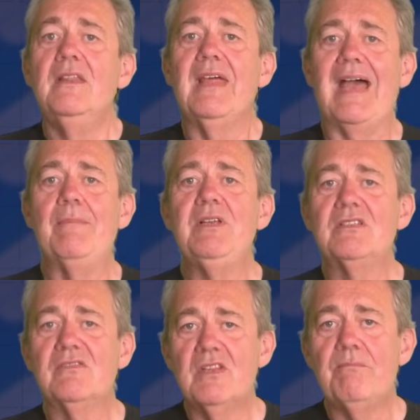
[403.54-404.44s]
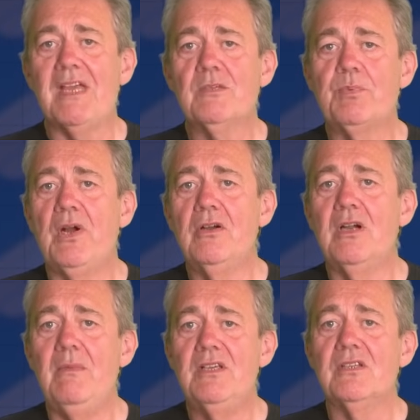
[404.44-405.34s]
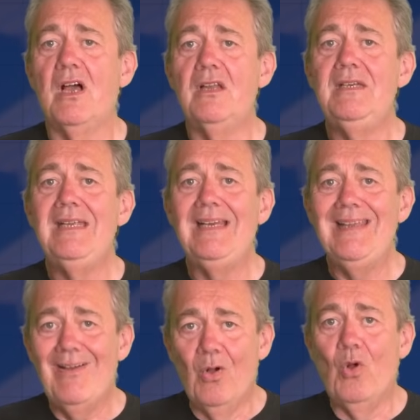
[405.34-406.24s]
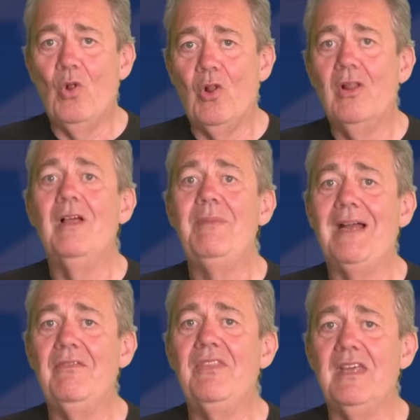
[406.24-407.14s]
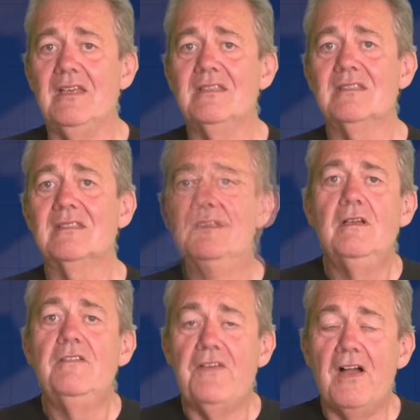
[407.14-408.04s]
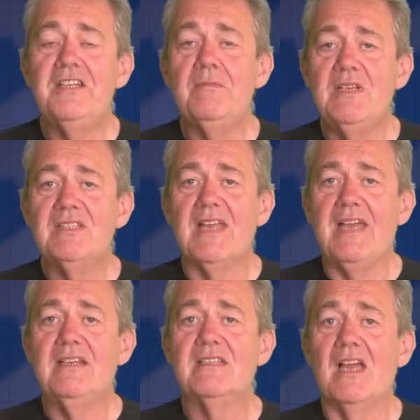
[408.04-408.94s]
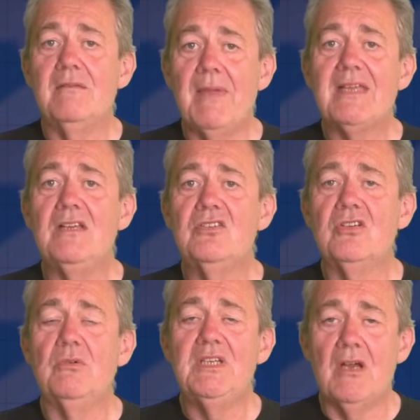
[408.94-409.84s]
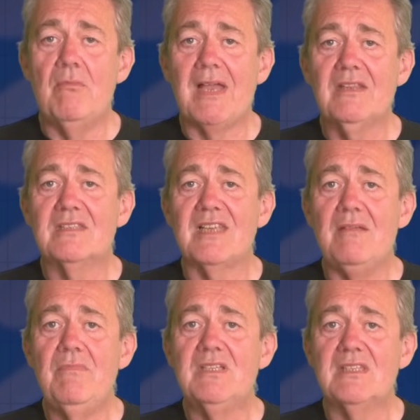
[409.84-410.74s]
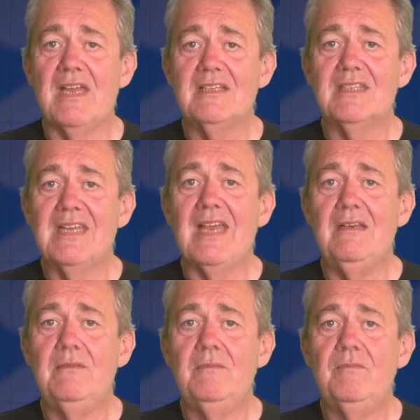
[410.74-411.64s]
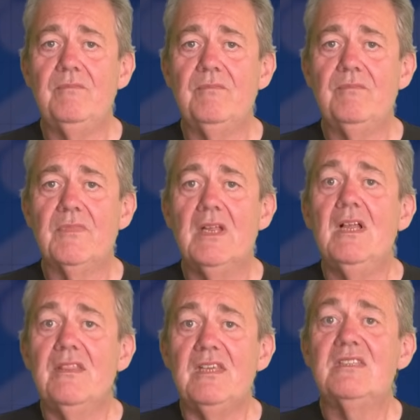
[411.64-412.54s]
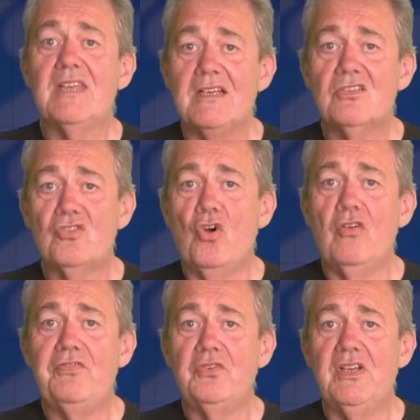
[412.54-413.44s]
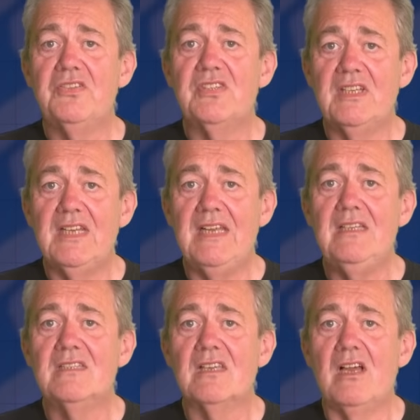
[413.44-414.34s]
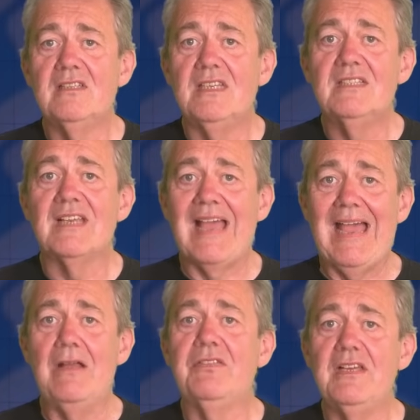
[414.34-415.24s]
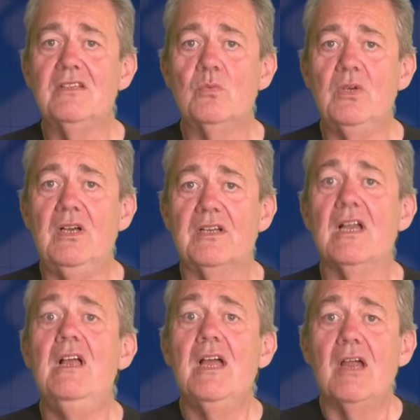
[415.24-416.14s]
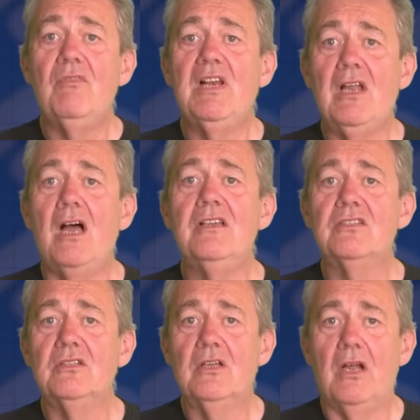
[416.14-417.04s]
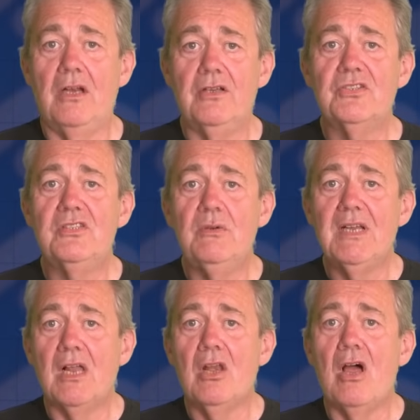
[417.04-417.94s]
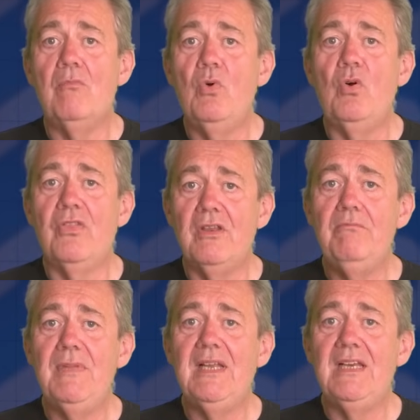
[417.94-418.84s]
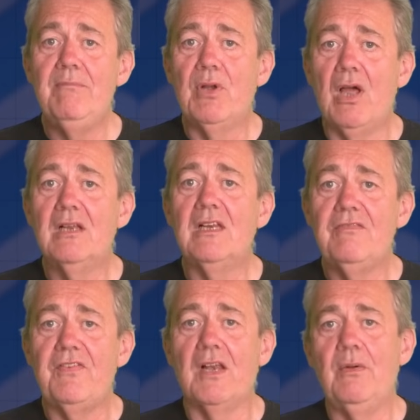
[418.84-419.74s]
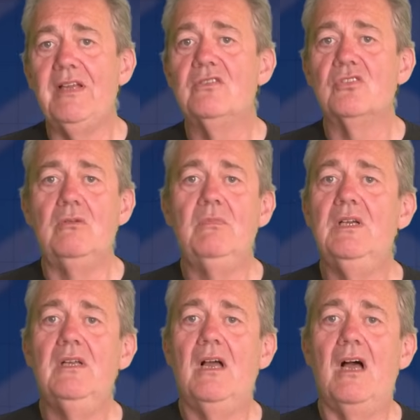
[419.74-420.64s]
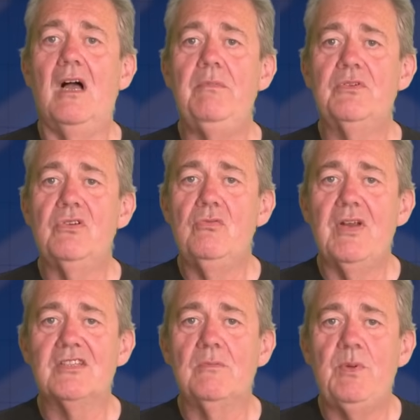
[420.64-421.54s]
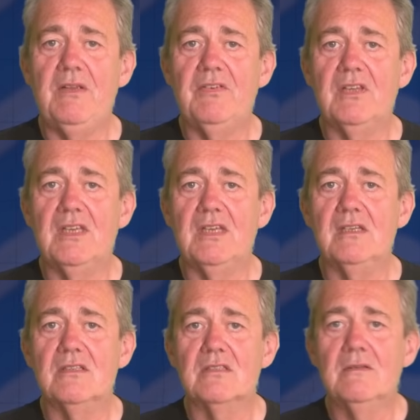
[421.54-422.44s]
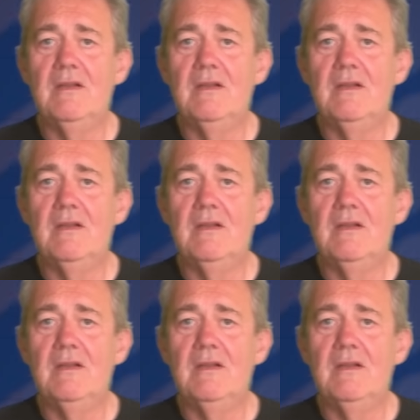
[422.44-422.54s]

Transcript: The habits of the best programmers are nearly all about this: finding mistakes and making sure that we don't make the same mistakes again. This takes thoughtfulness and insight into how things work and relies on us doing a lot more than merely blindly following some arbitrary recipe for things,